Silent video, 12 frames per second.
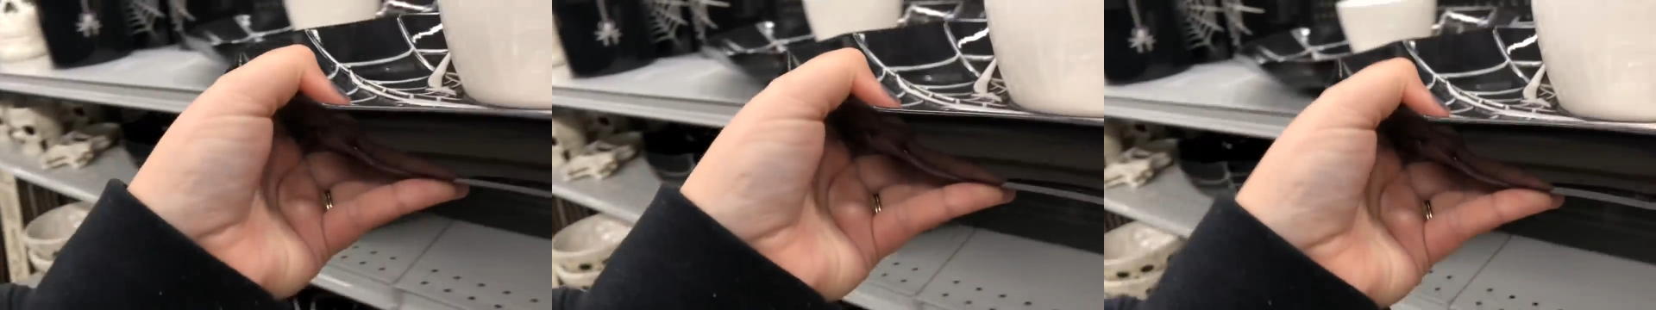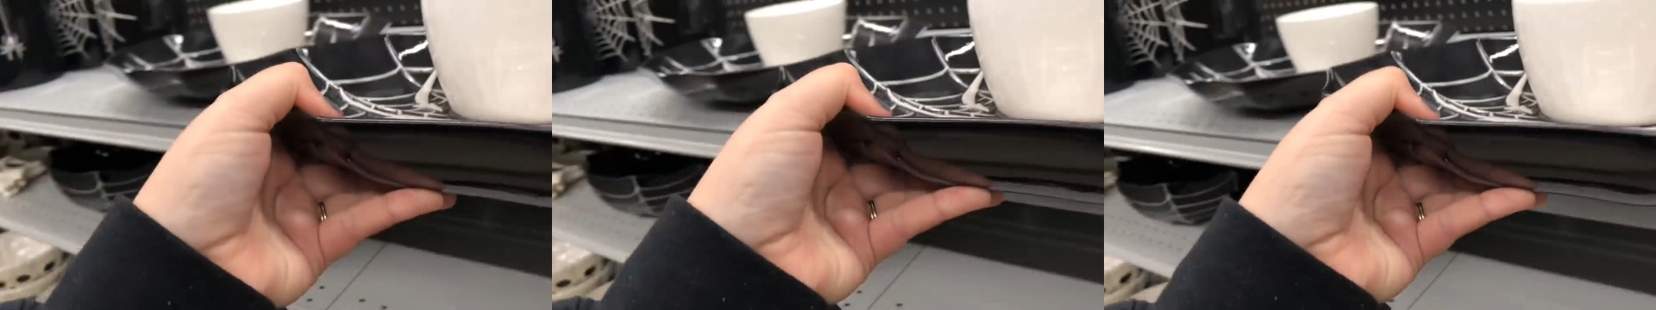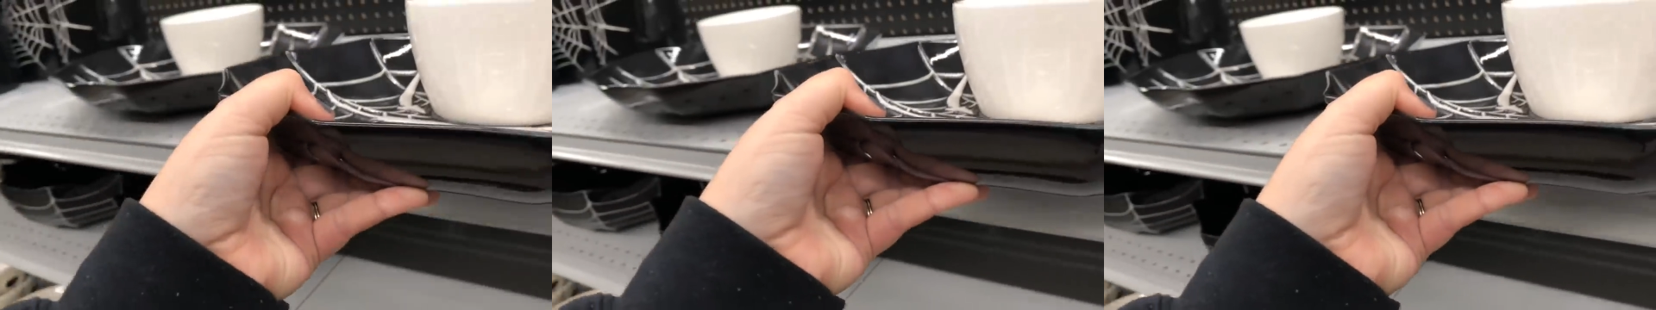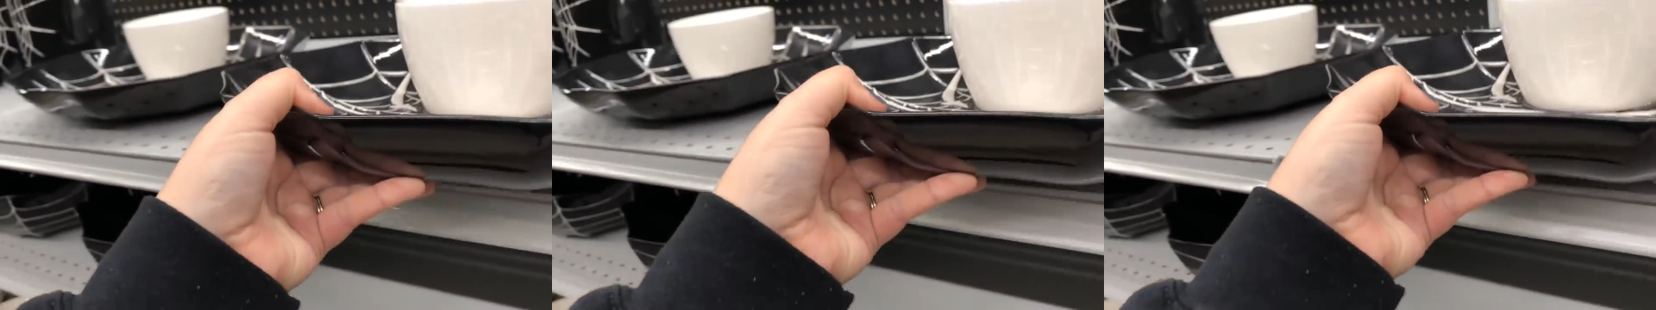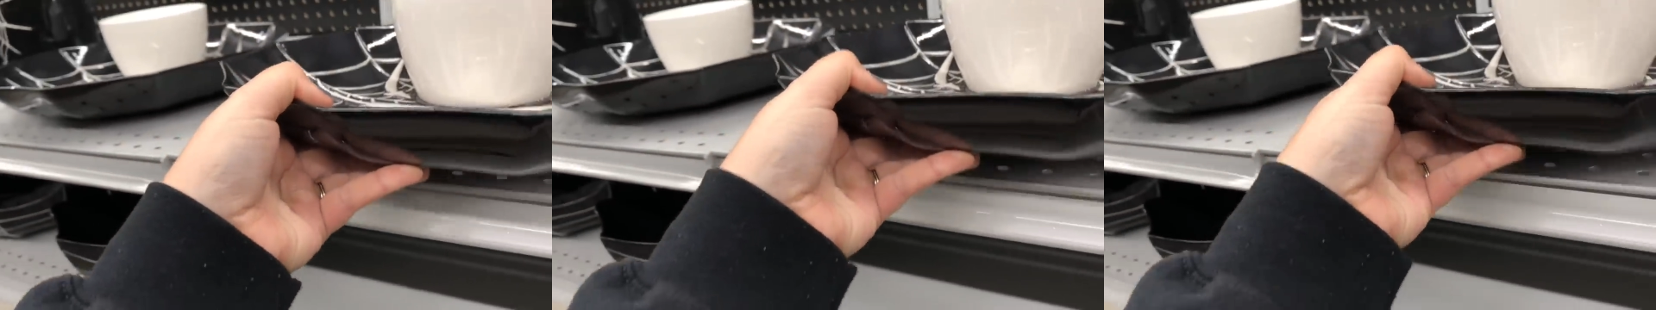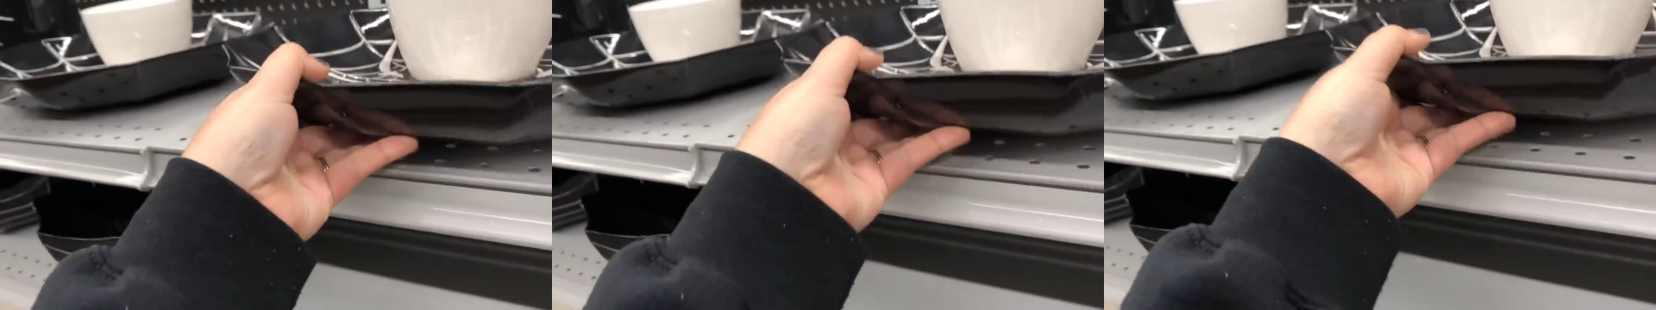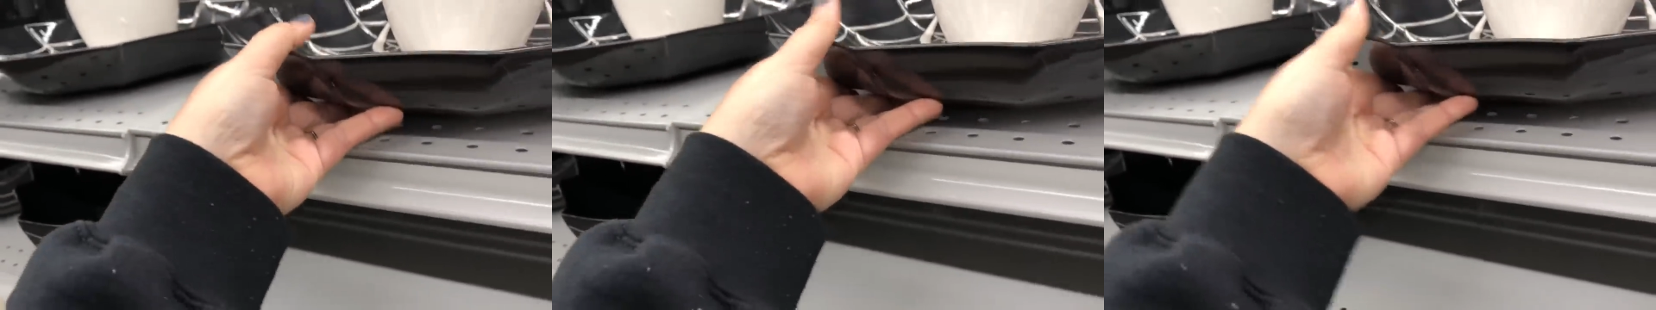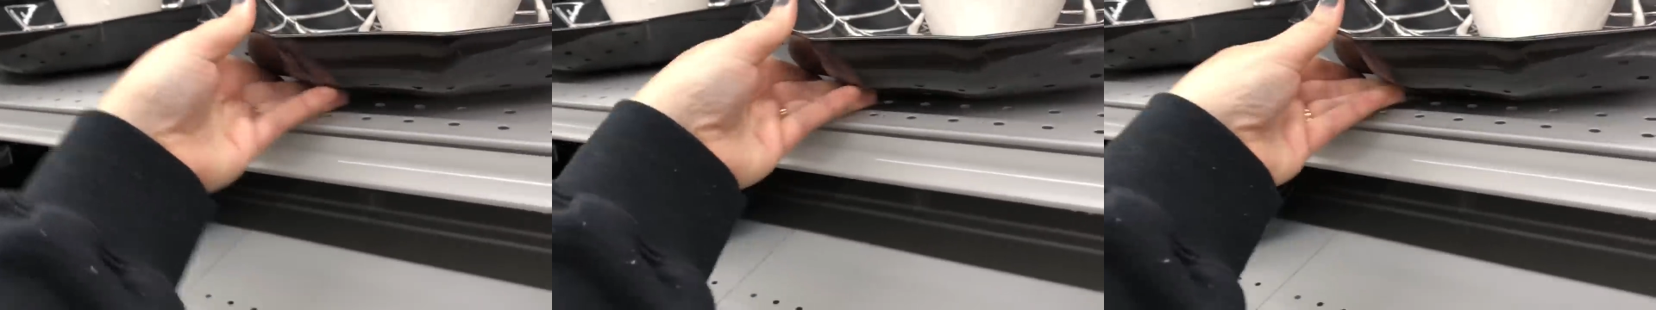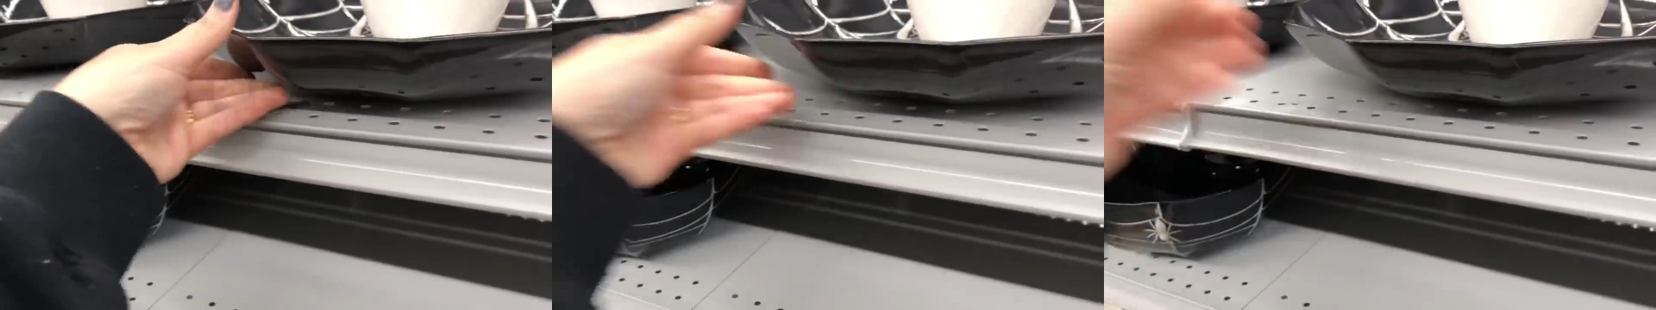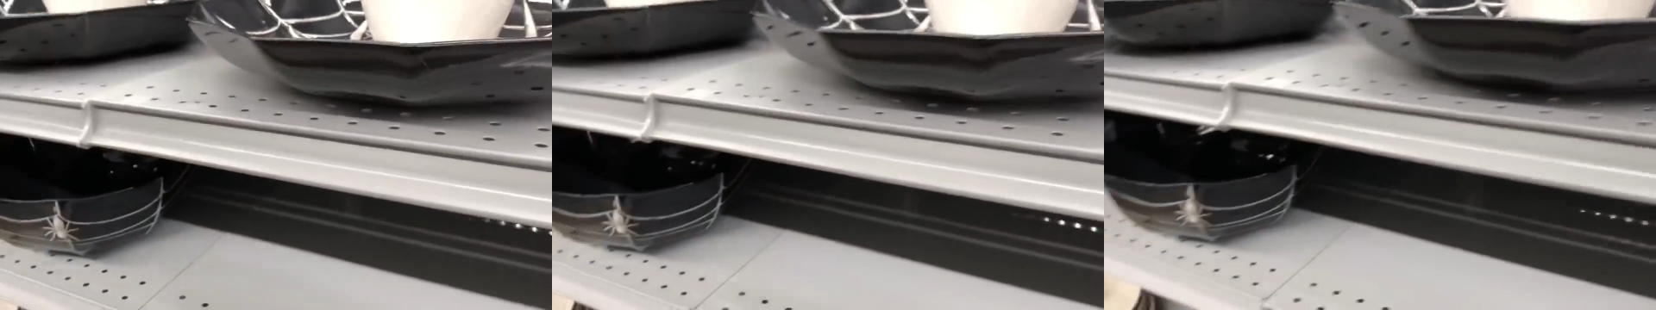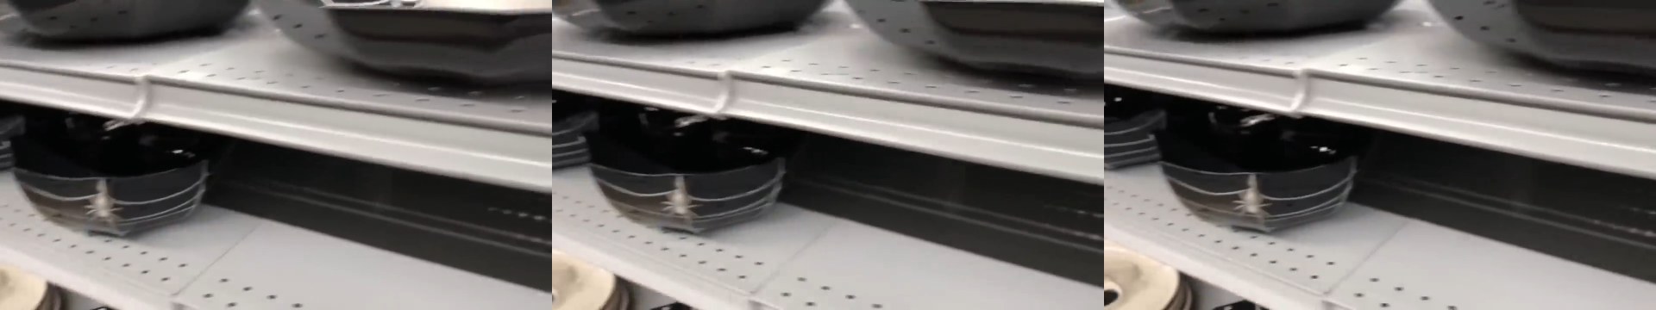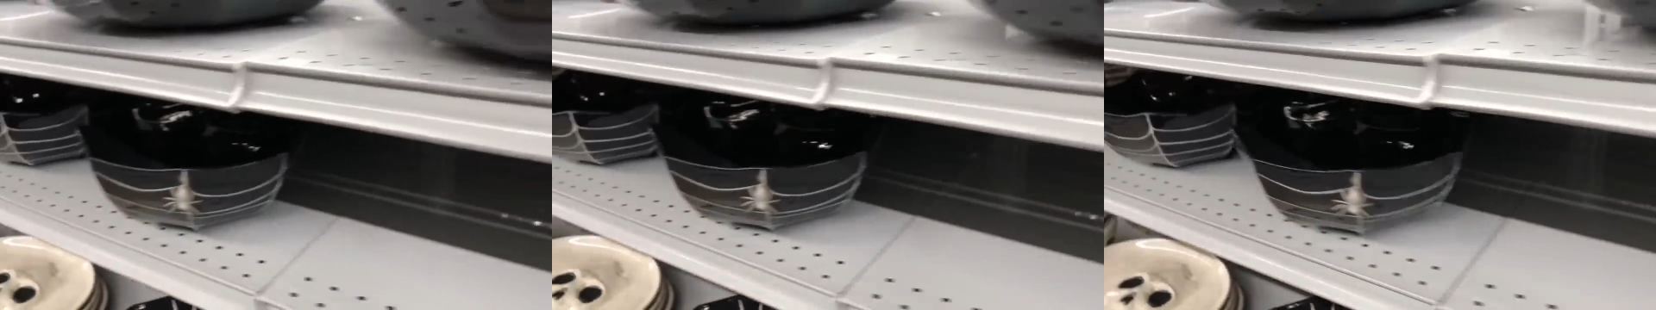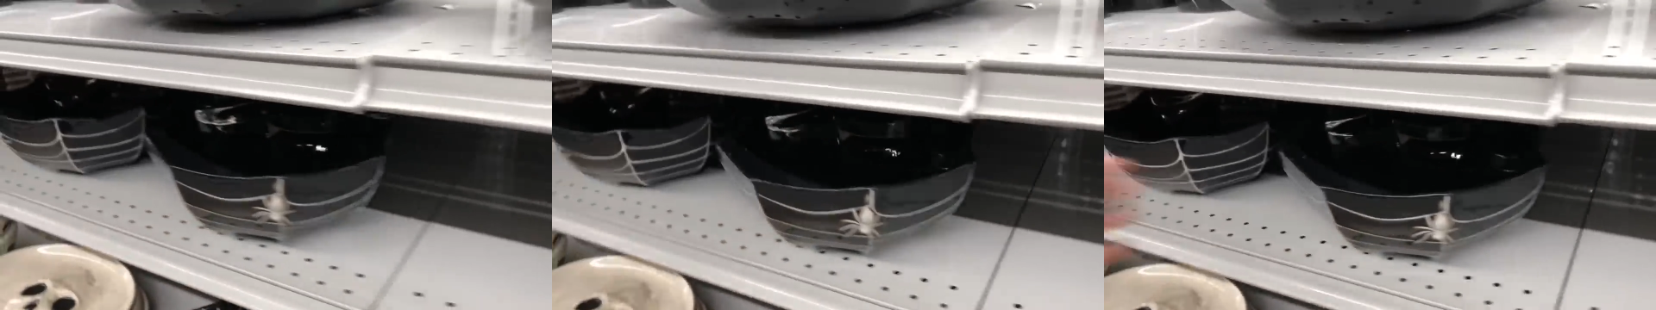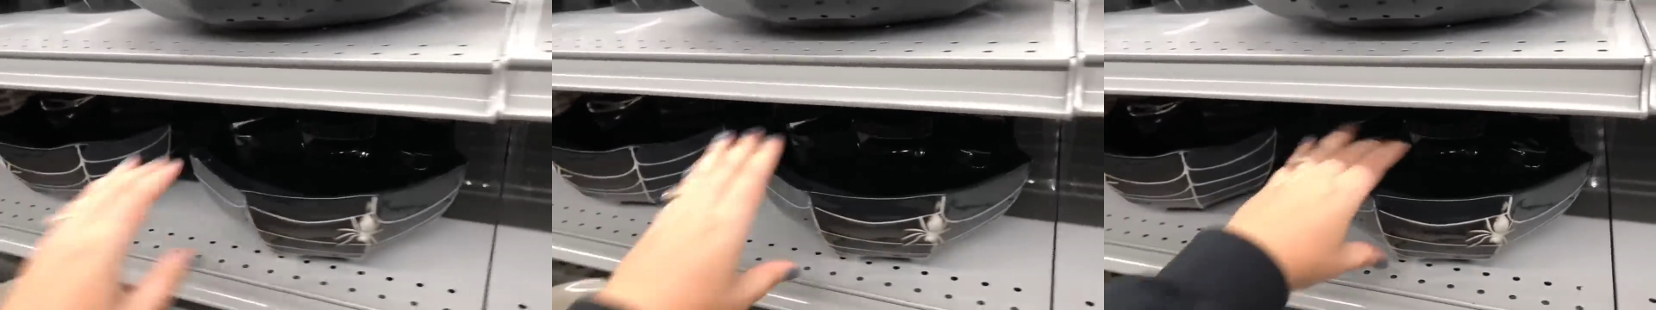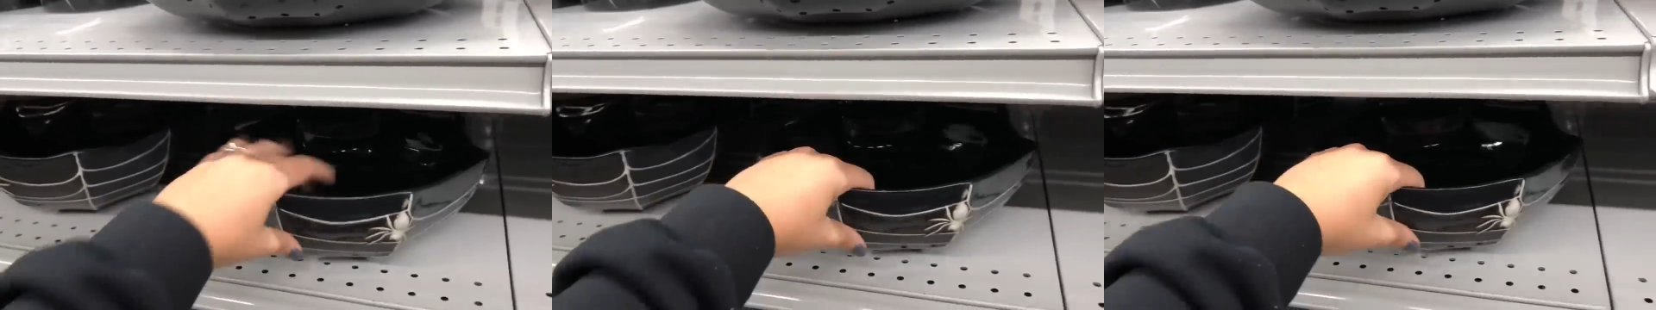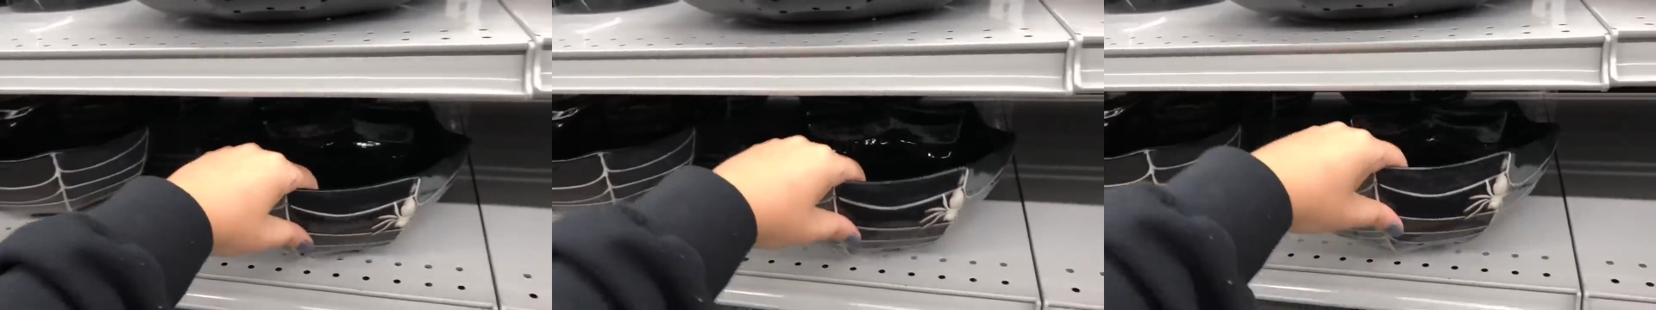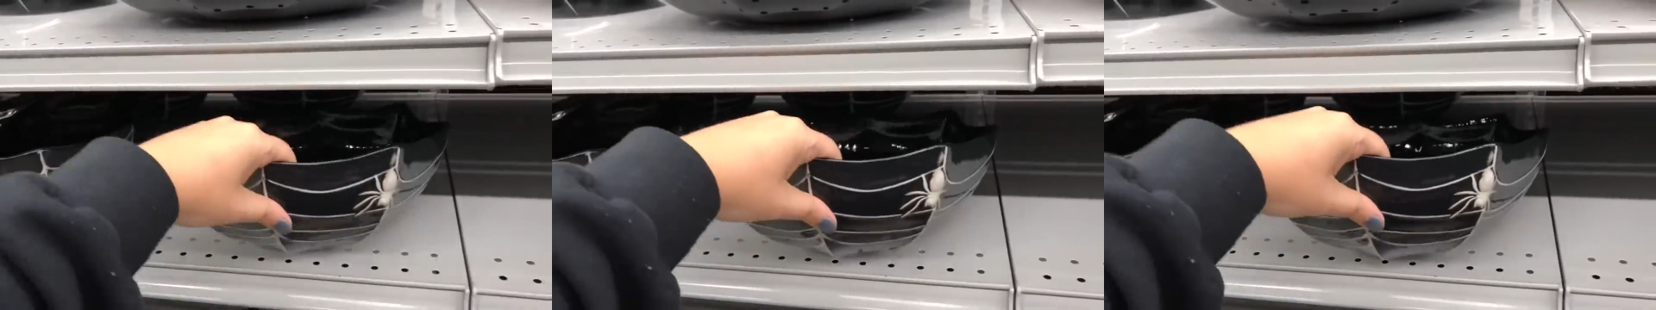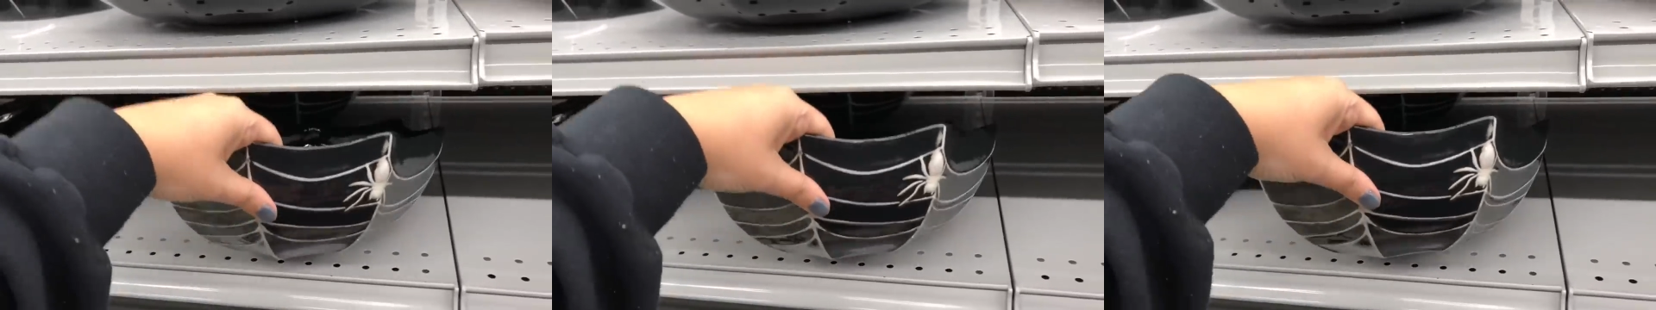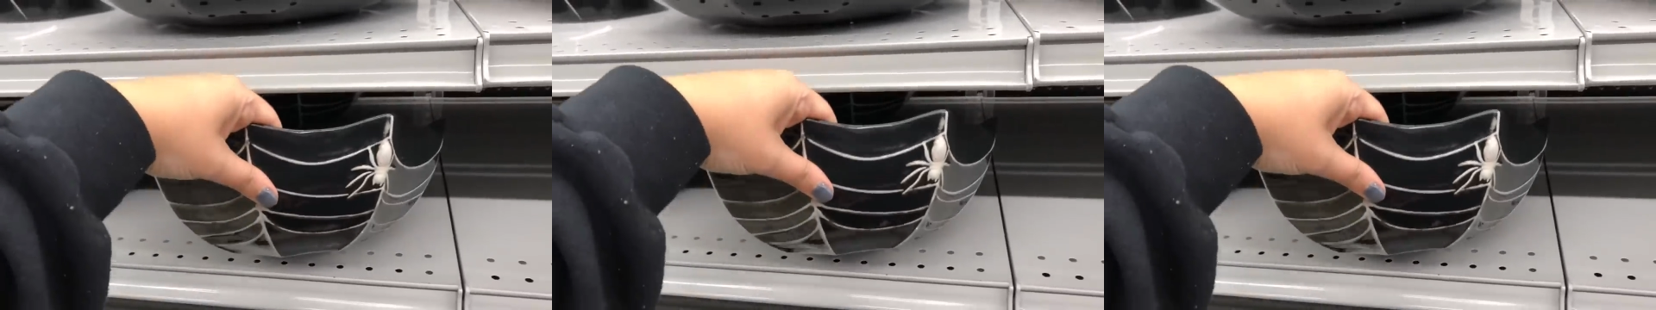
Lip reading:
Nobody's mouth can be seen.